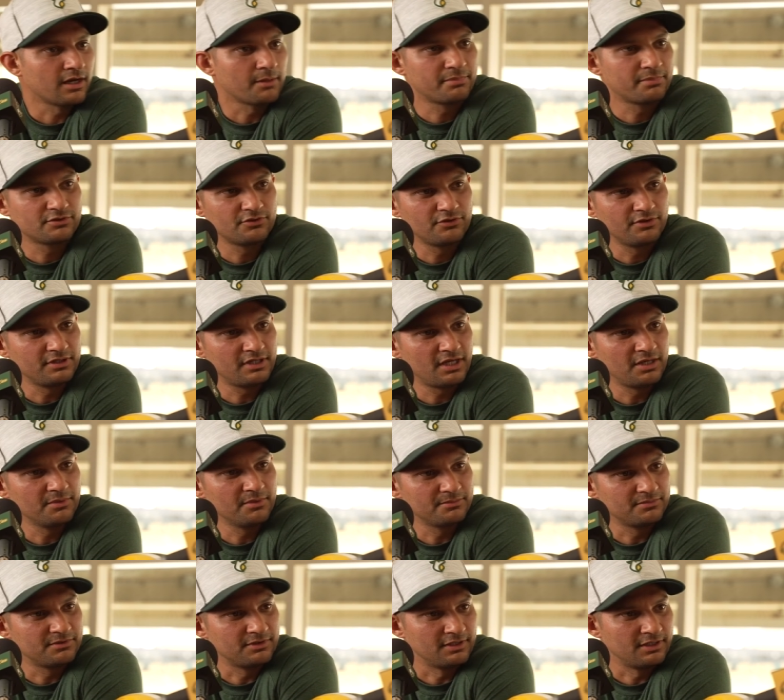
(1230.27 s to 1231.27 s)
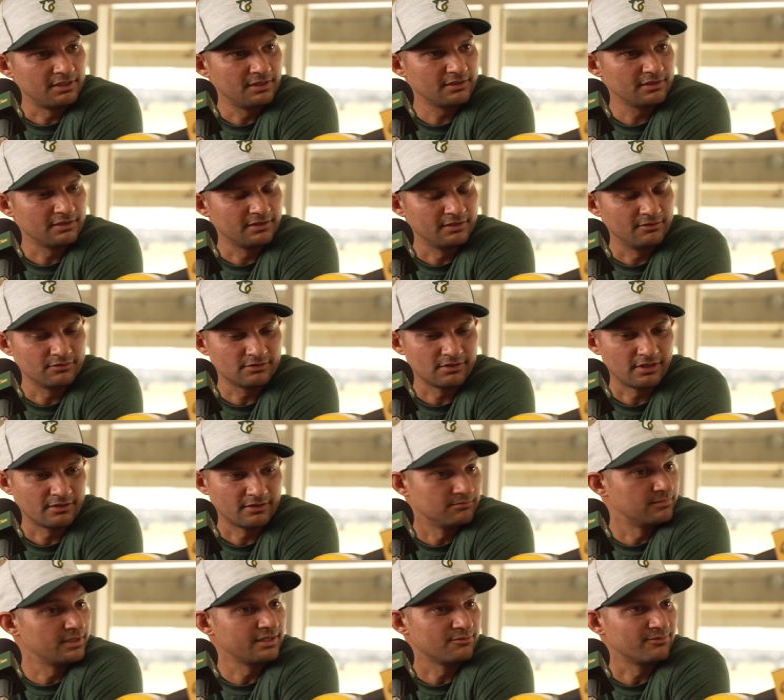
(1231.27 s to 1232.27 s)
opportunity came up to here, it was
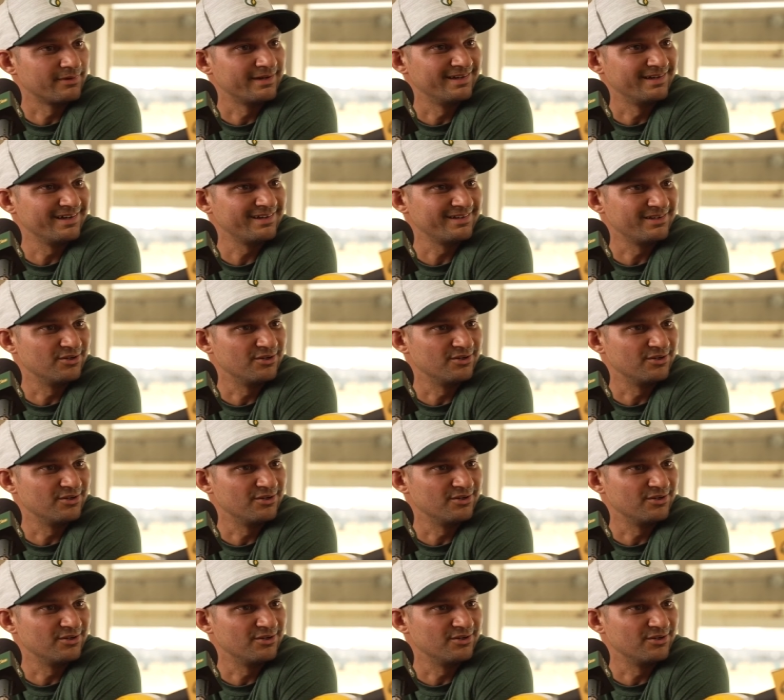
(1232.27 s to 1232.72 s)
like, man, why not?